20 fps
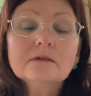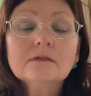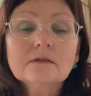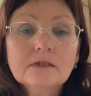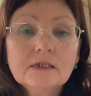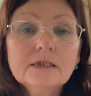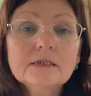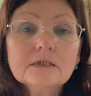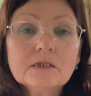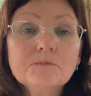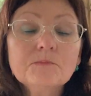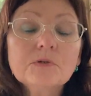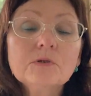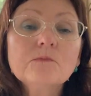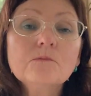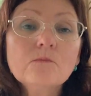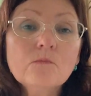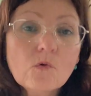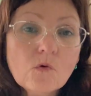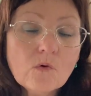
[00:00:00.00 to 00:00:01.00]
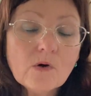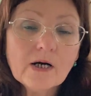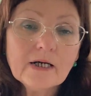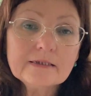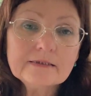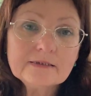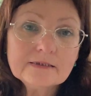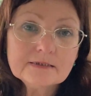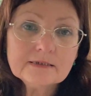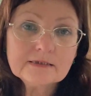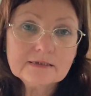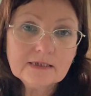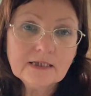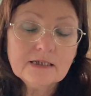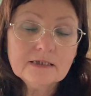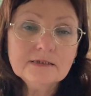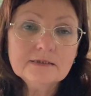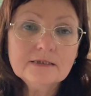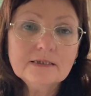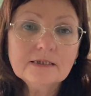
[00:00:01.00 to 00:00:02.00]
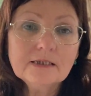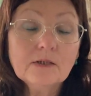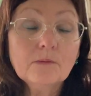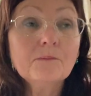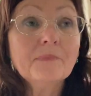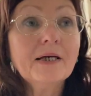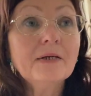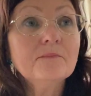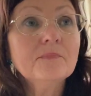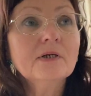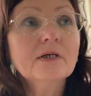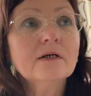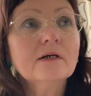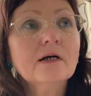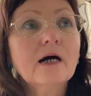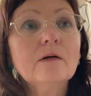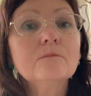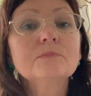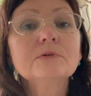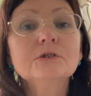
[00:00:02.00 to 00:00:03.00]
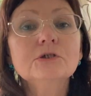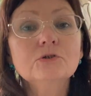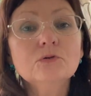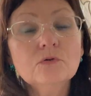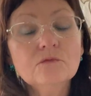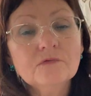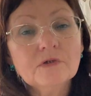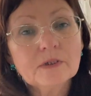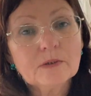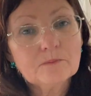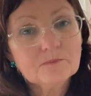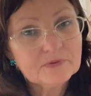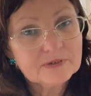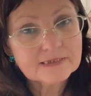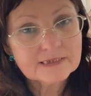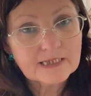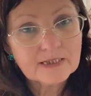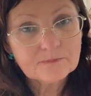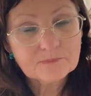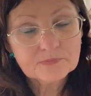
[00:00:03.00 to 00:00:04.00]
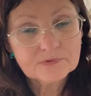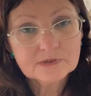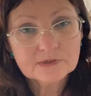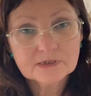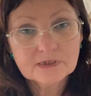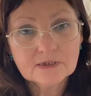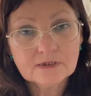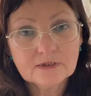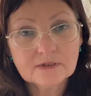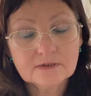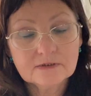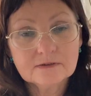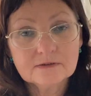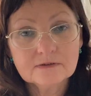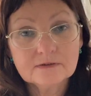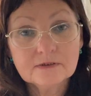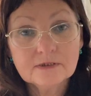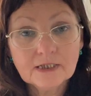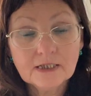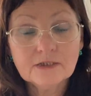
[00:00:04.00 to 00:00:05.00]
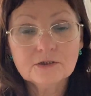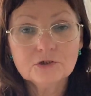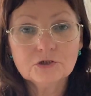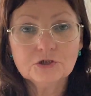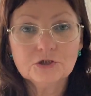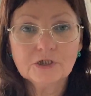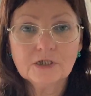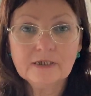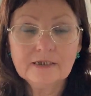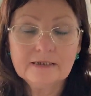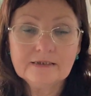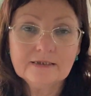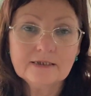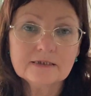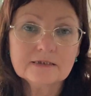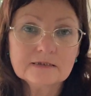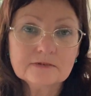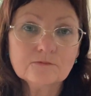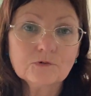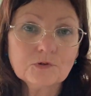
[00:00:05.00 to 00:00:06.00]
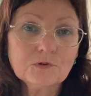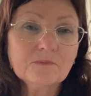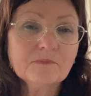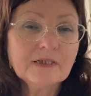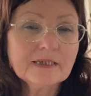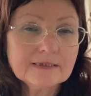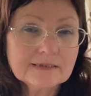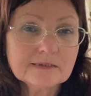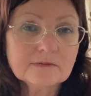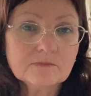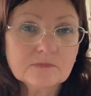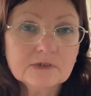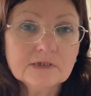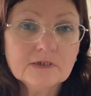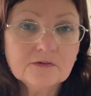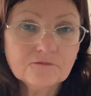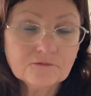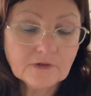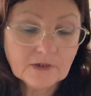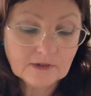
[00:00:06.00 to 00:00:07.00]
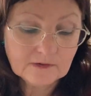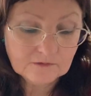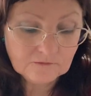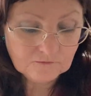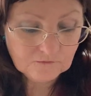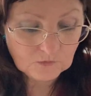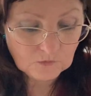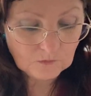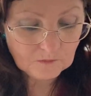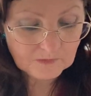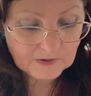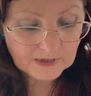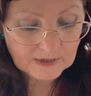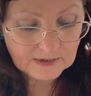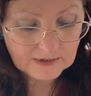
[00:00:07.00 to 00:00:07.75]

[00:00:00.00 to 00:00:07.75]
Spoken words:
a little bit more understanding, maybe observing, percepting nature, and that's what makes them different from